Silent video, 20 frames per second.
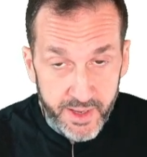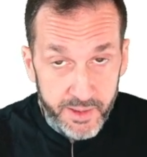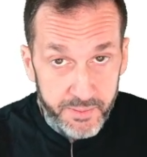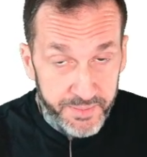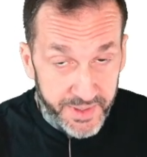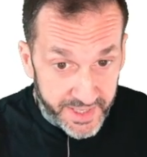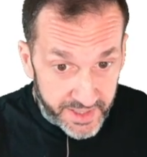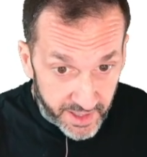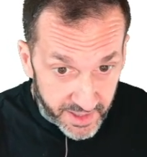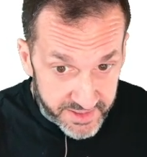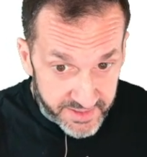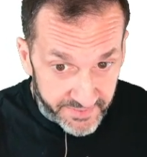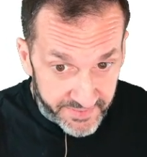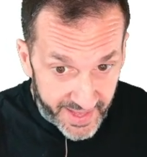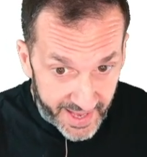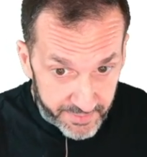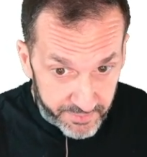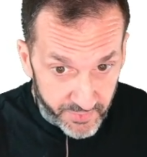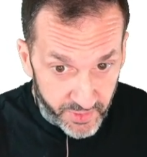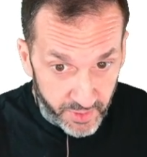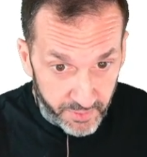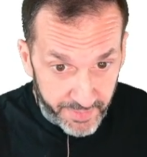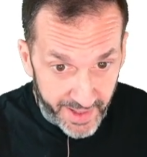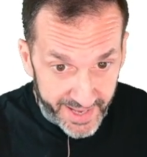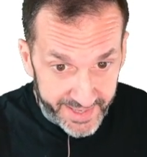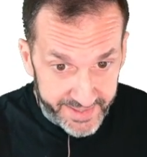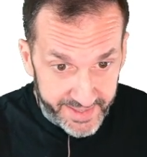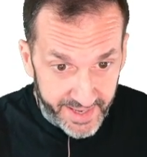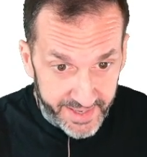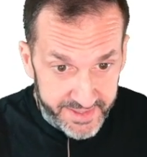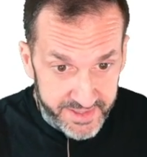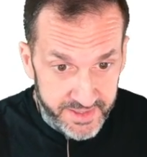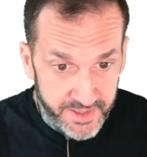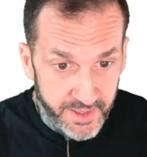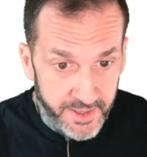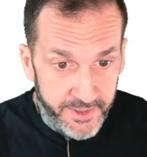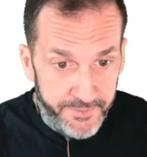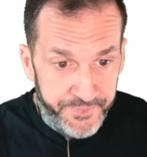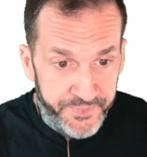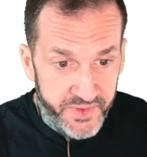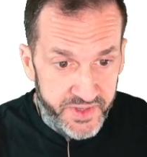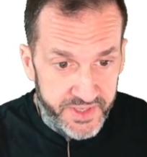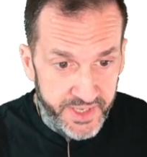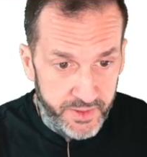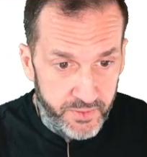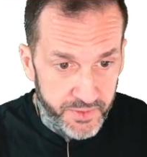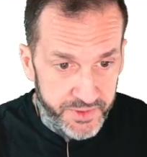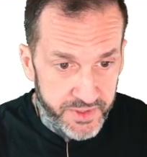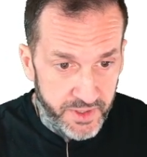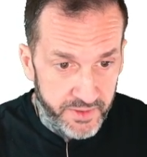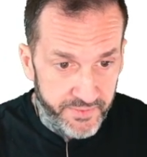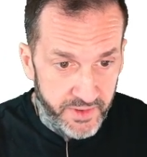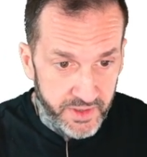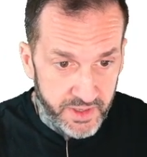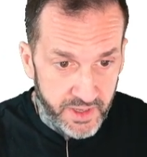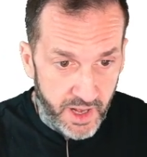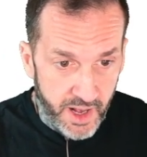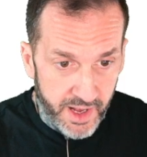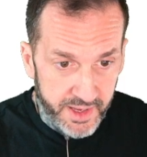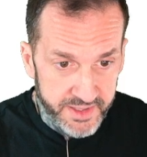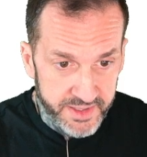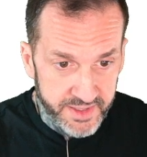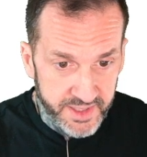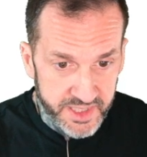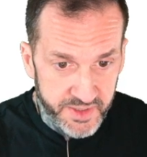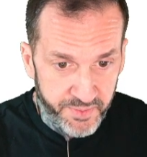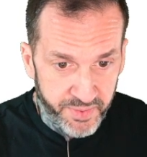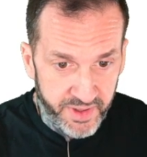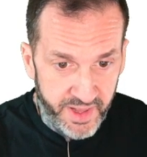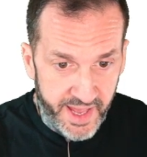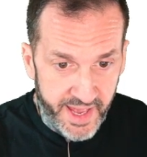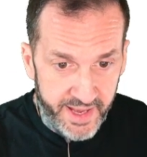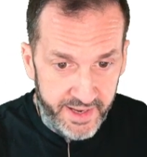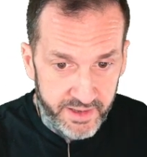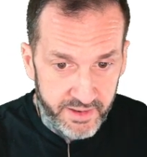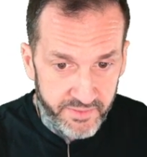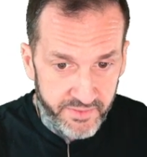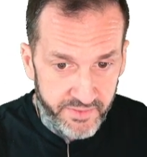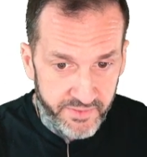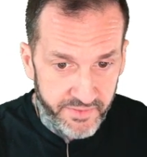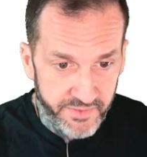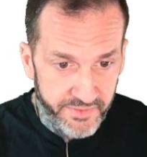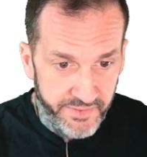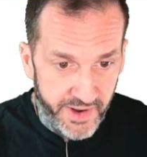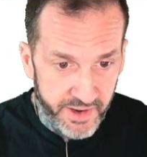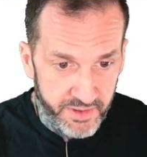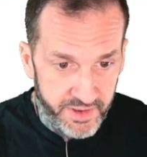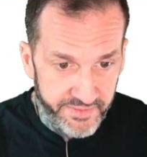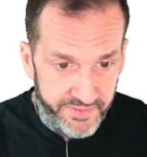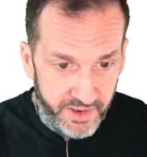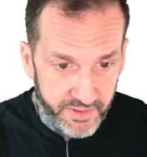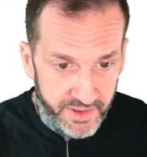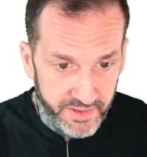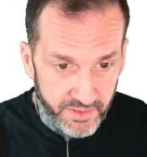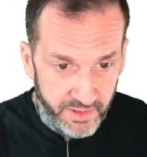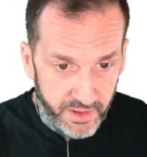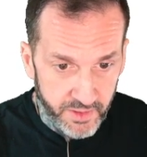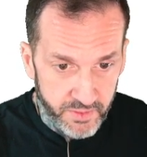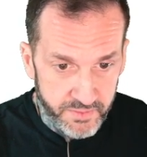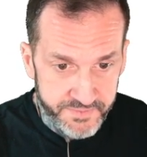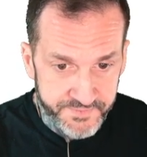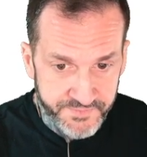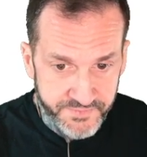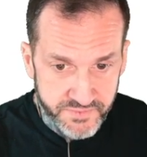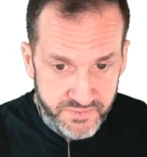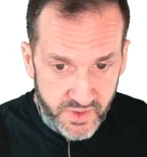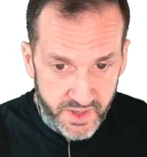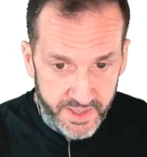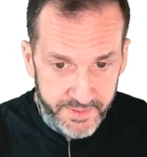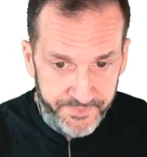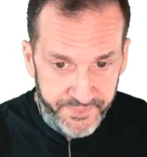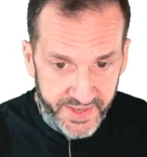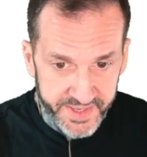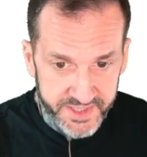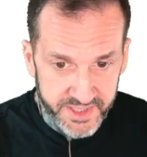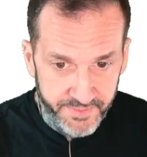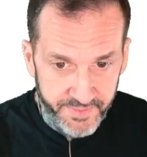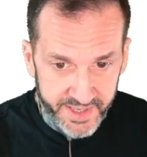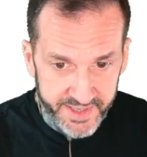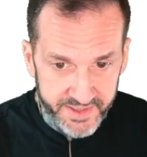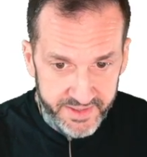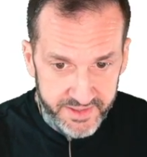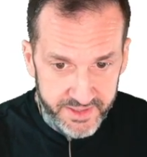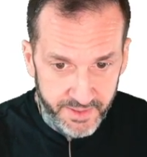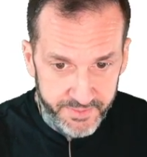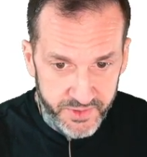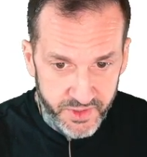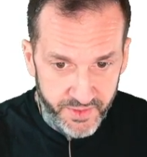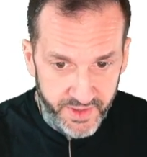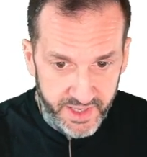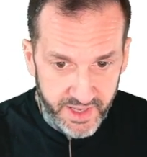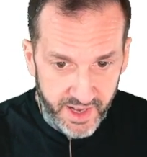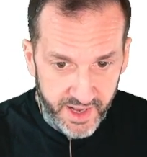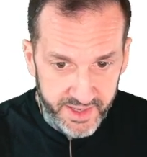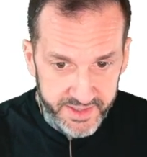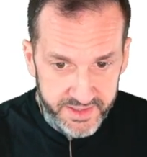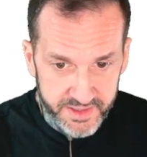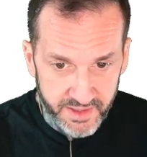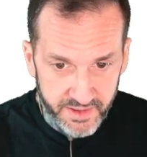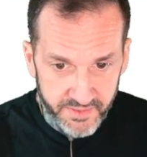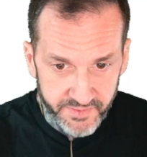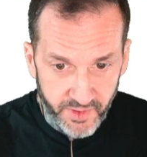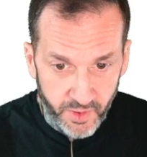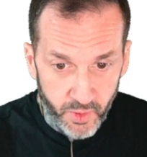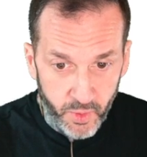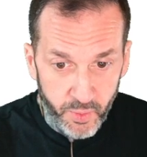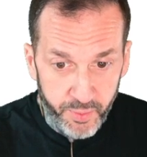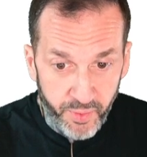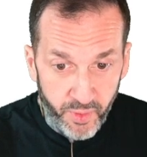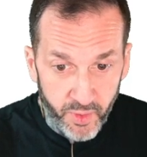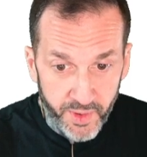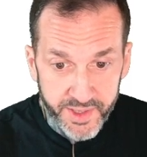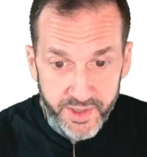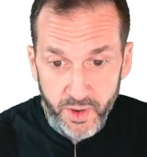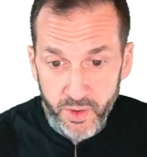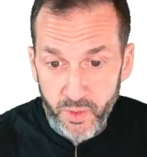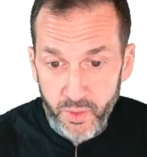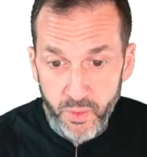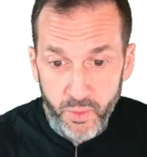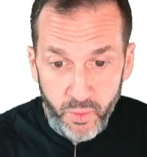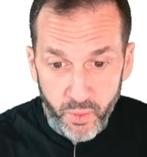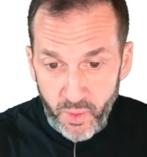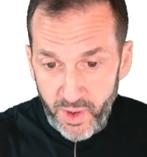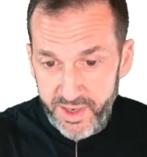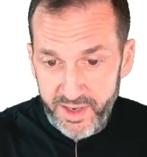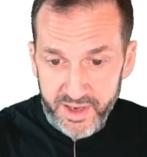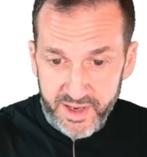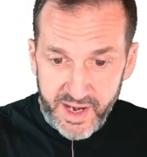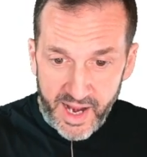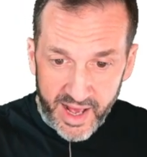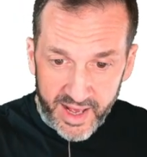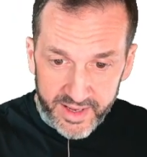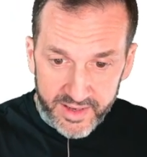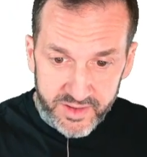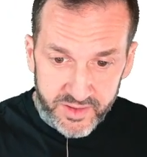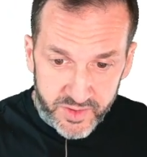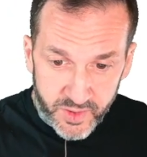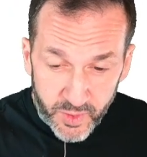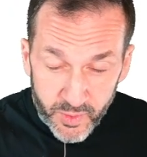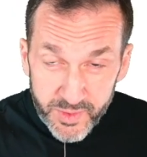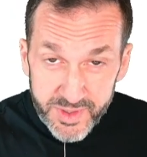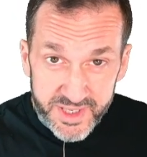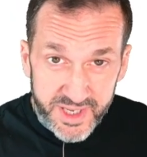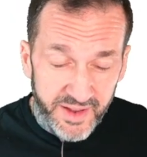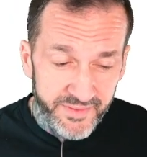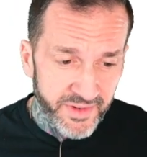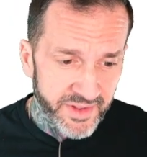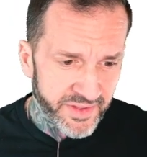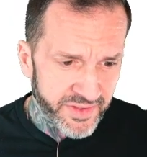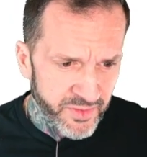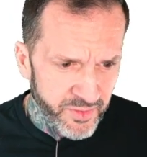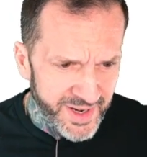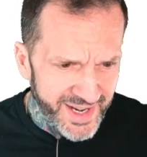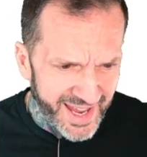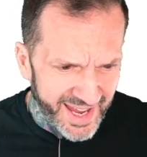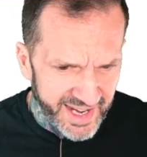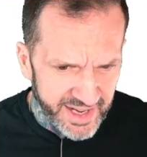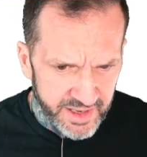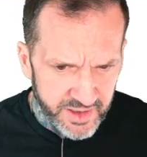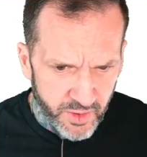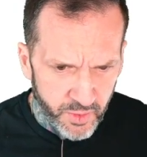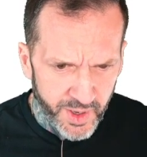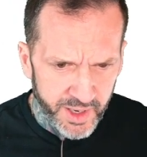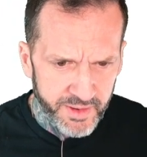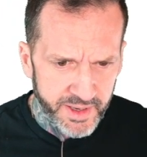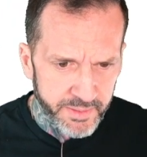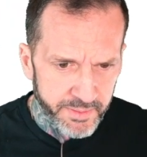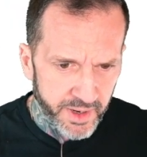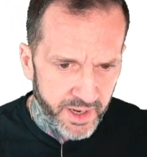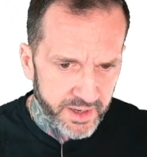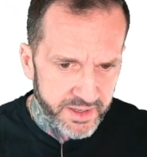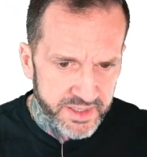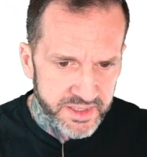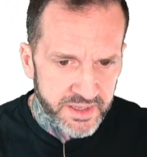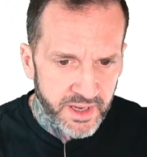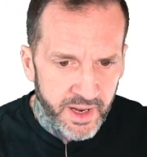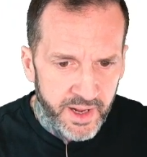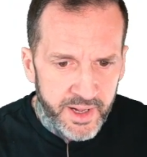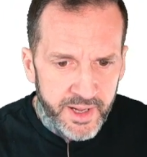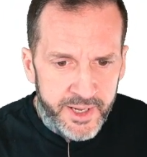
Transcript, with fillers: And because of that real bad guess, SQL Server costs this plan very, very low, right? Estimated subtree cost of 0.0192738 query bucks.